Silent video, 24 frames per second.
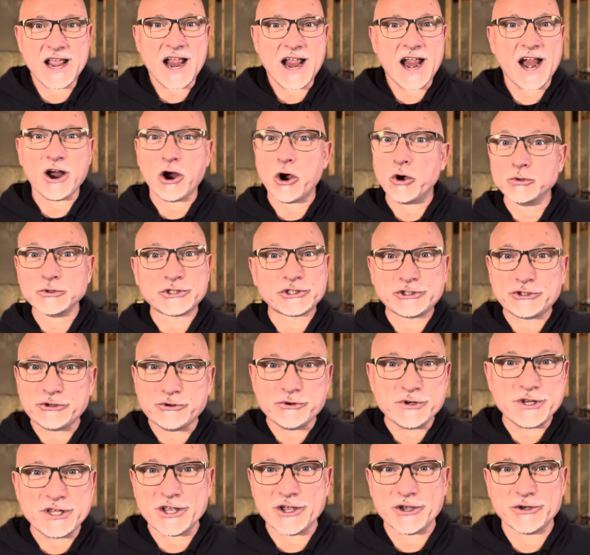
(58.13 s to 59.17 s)
our own
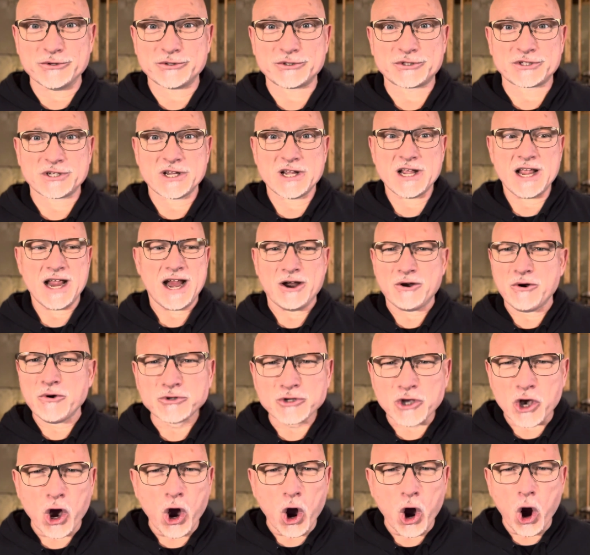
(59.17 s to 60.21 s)
studios, our own
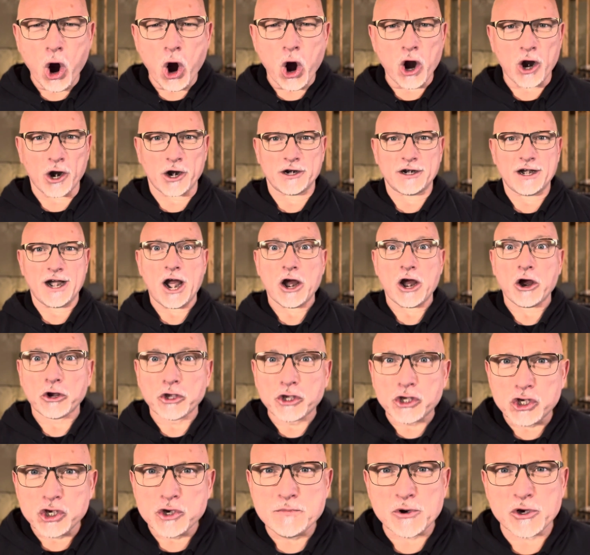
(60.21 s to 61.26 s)
car, our
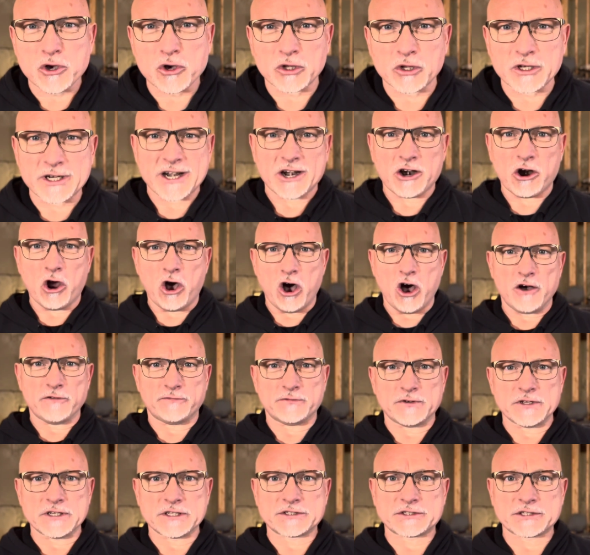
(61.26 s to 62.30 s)
cubicle in our
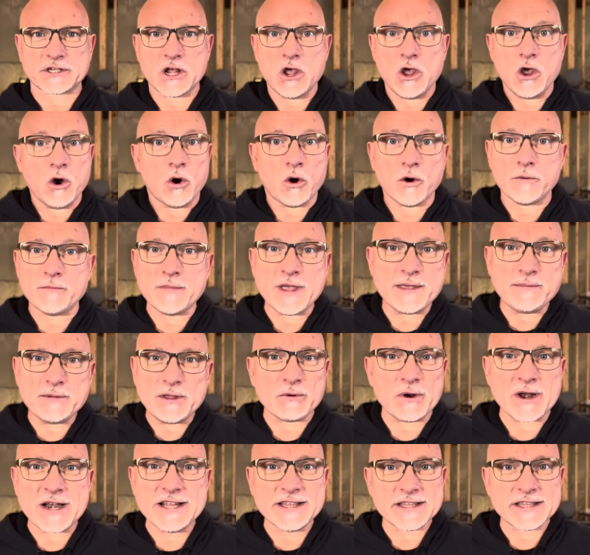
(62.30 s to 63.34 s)
office, or maybe
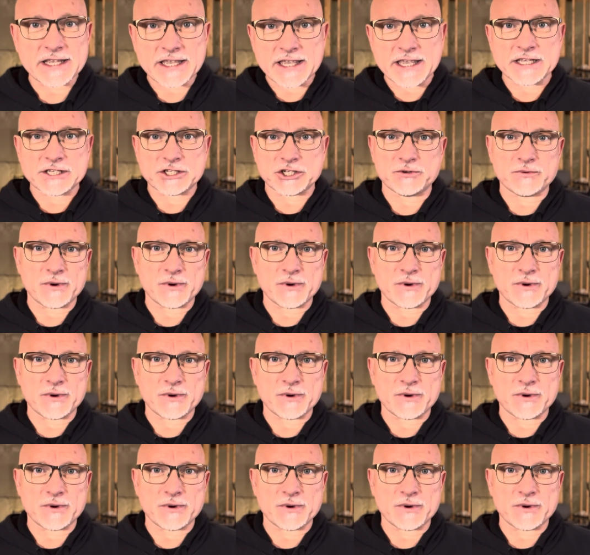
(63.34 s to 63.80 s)
right in the kitchen